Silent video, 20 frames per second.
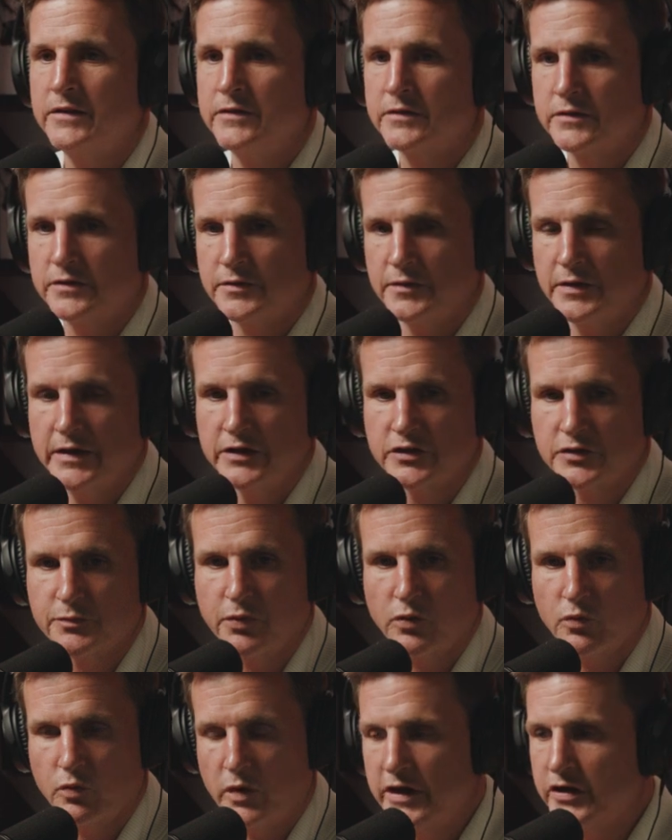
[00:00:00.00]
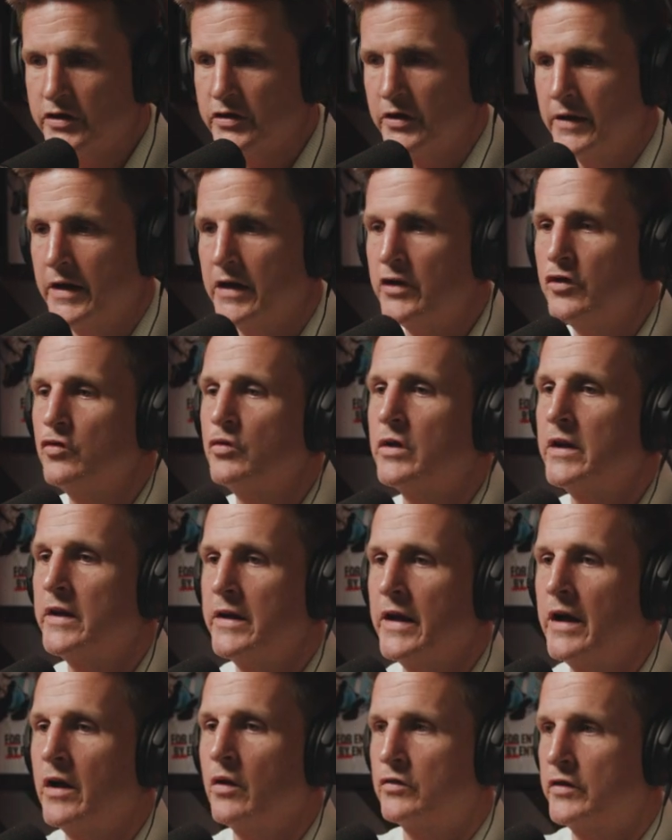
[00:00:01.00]
and inspiration that you
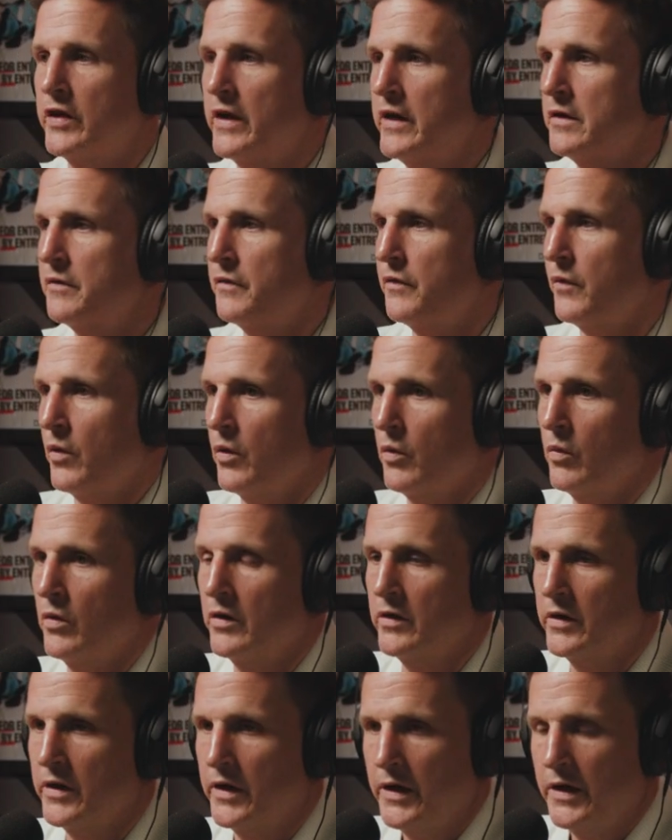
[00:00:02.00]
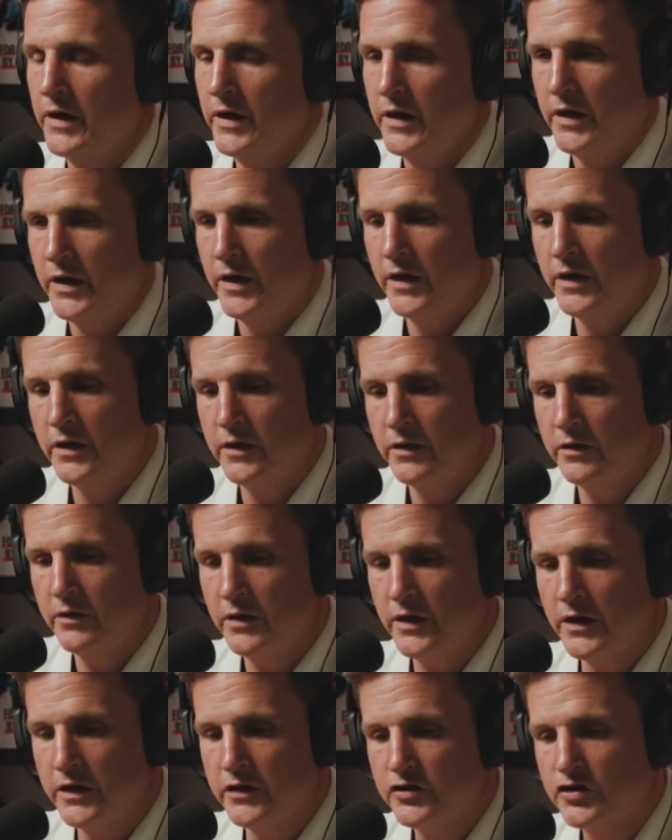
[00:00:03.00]
can now take forward.
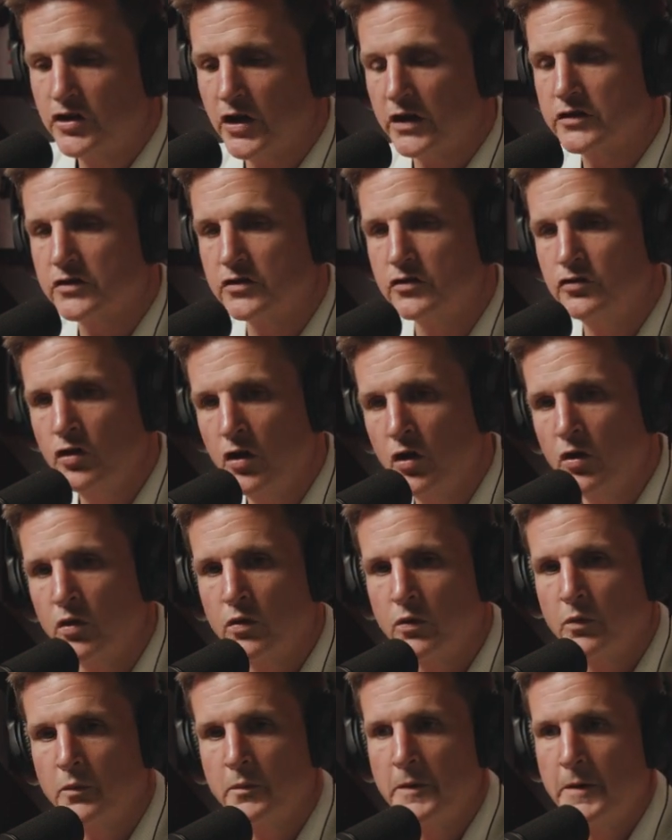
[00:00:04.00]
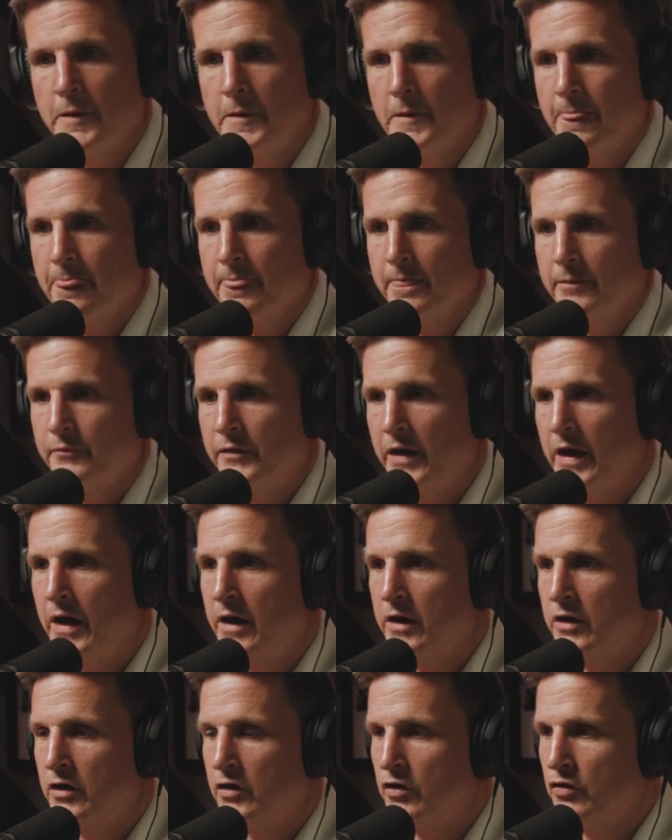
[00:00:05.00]
And just know
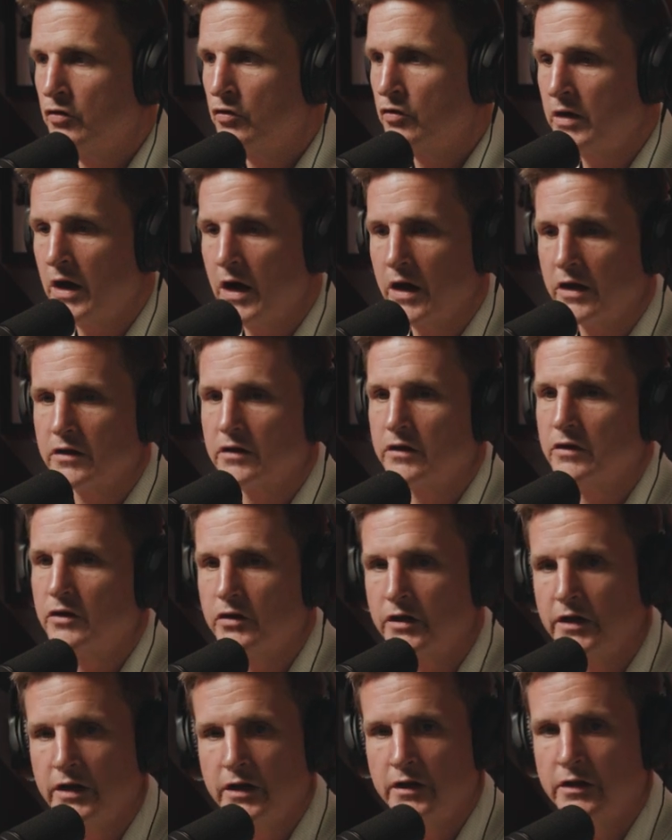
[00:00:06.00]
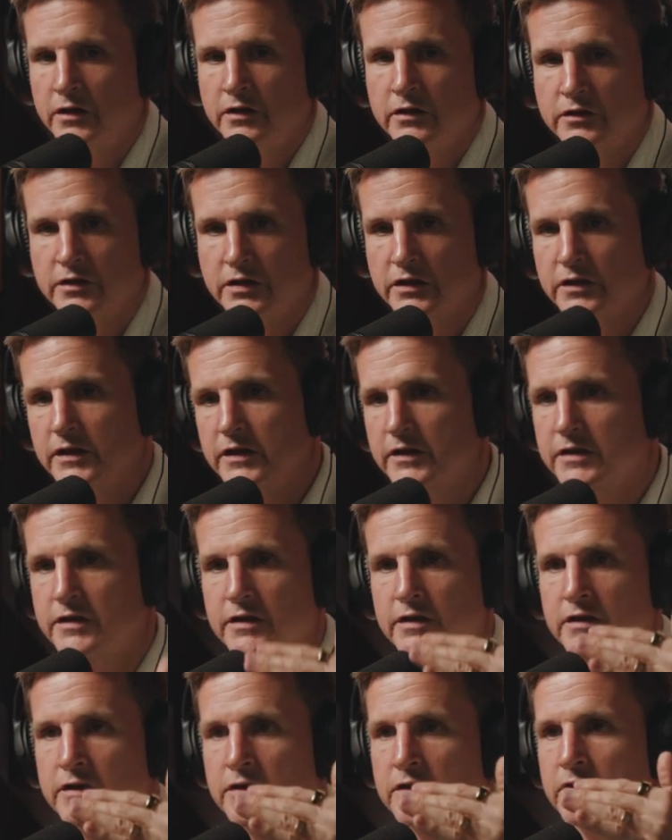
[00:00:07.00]
that you're not looking to
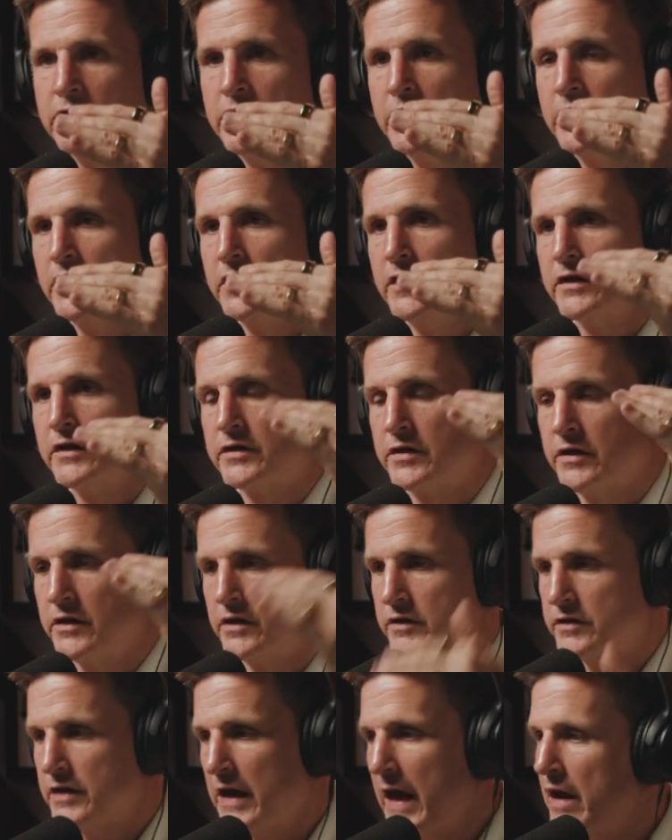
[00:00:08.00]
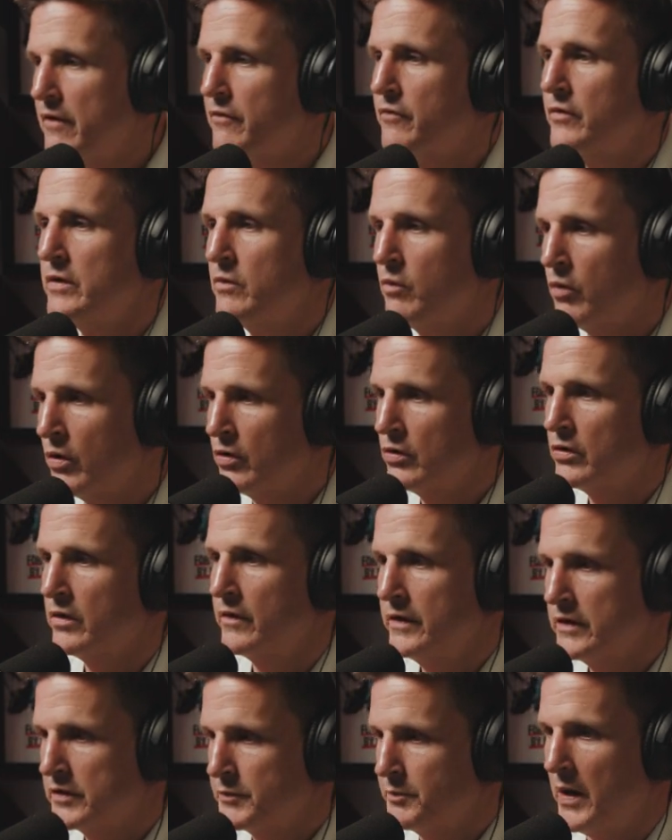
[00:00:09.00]
listen to every word
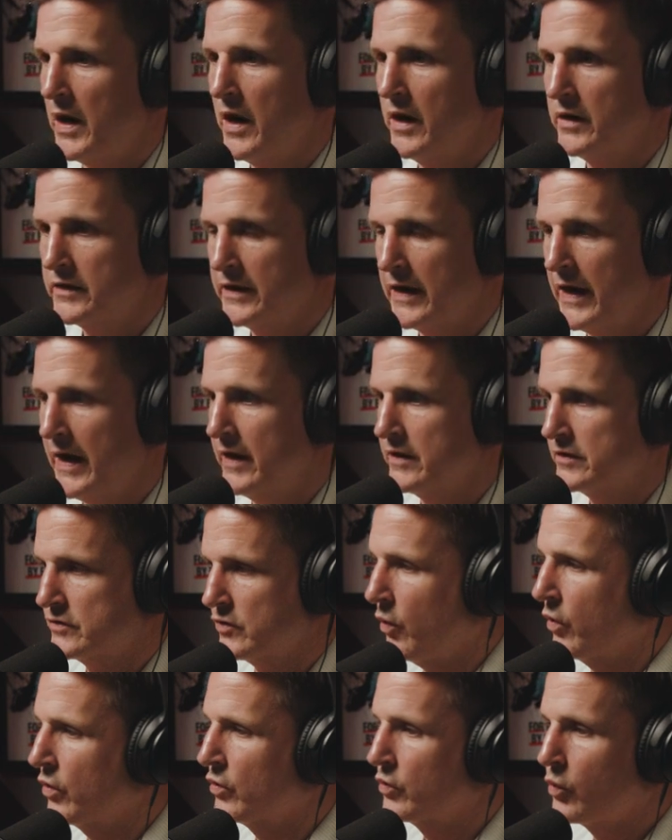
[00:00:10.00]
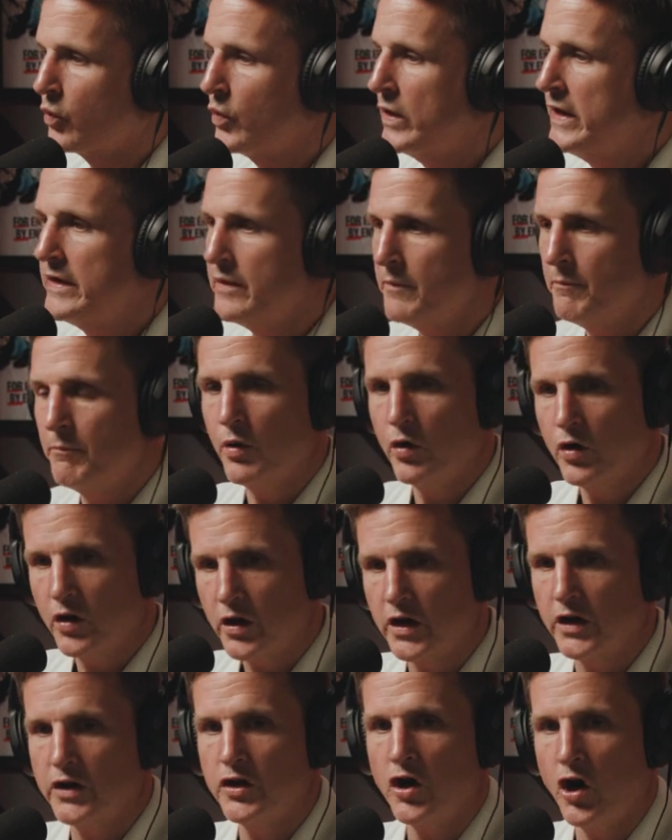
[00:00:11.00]
in this podcast or read a
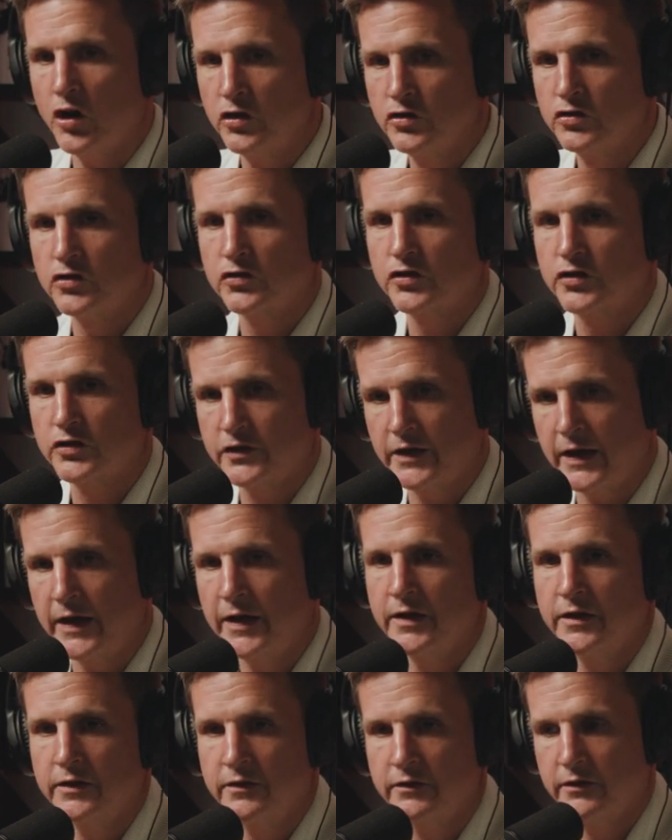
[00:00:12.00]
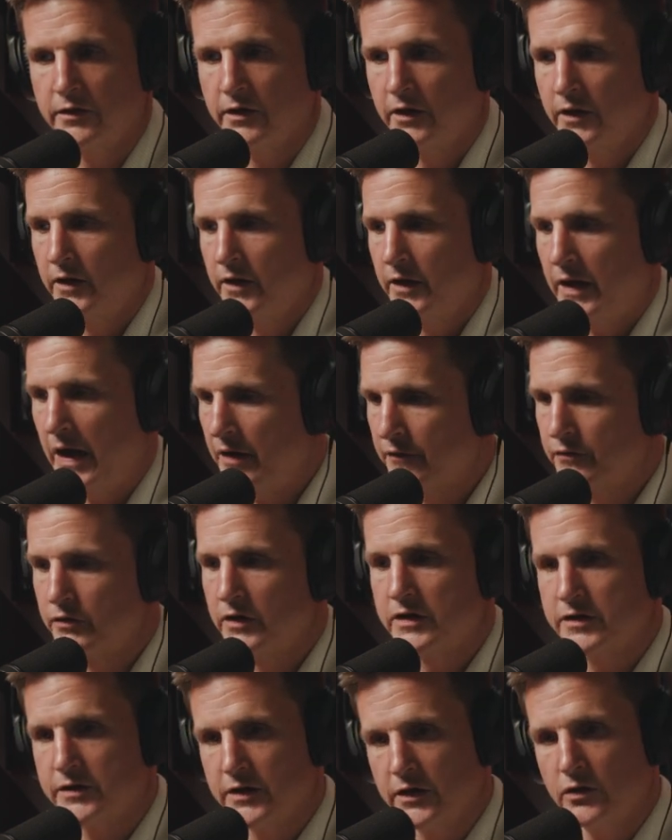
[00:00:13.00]
book and understand
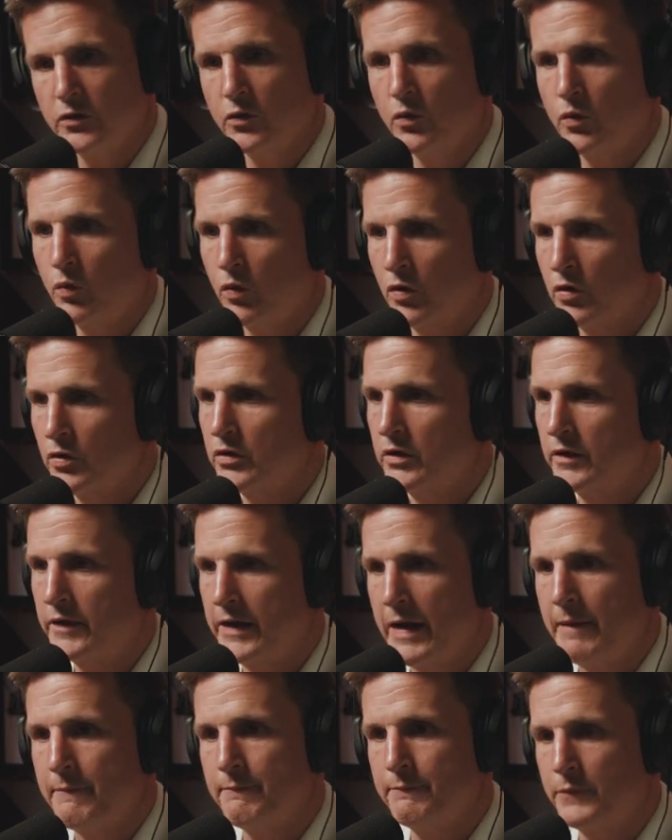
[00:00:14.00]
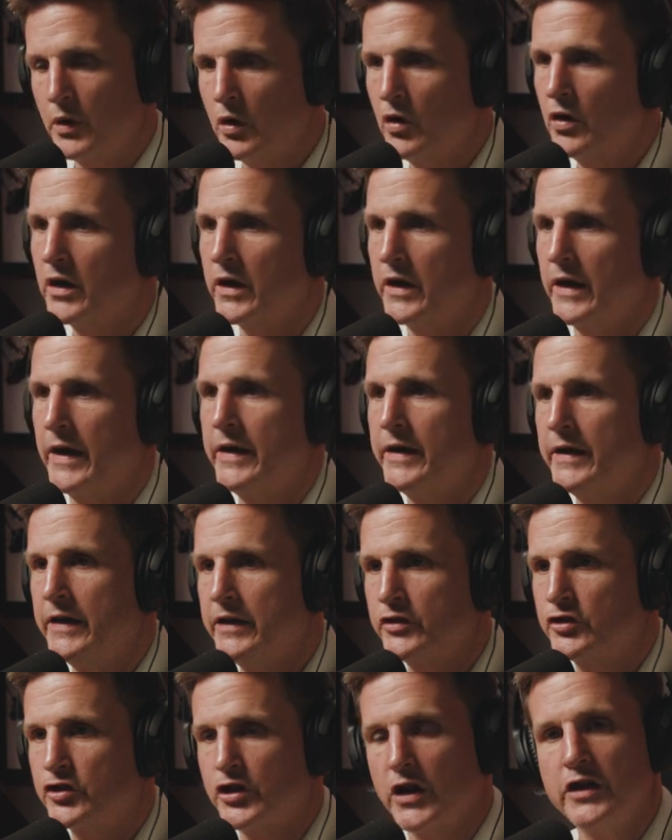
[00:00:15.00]
every single word in that book and
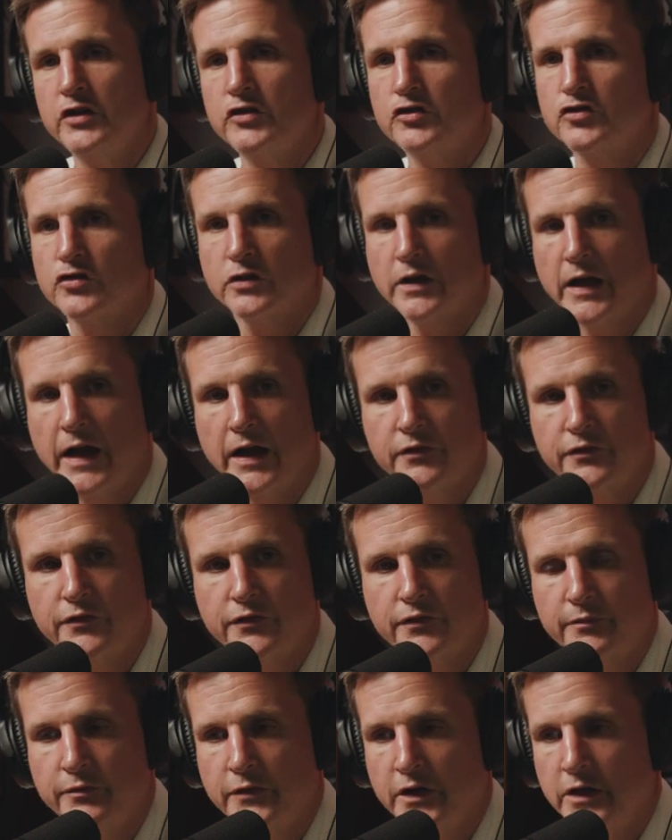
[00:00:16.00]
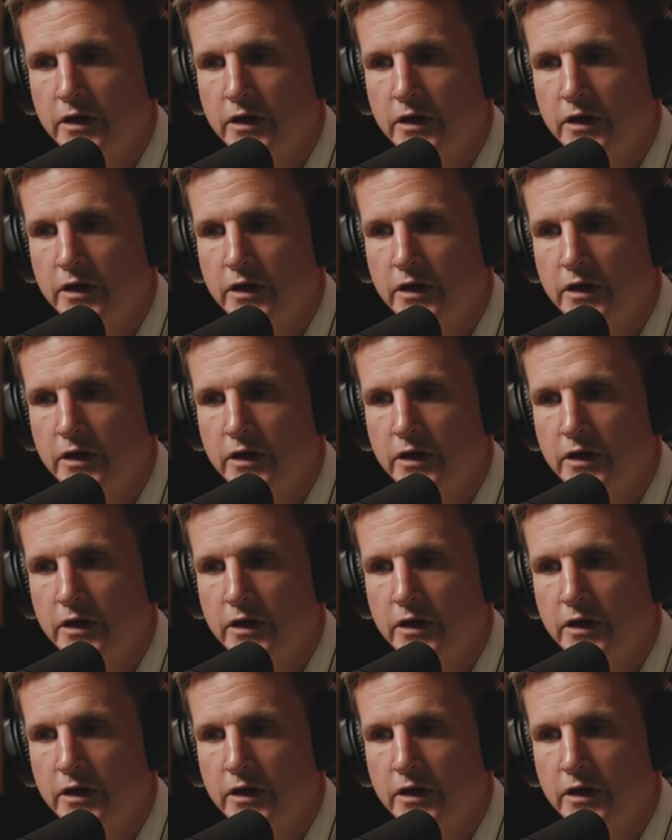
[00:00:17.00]
it change your life.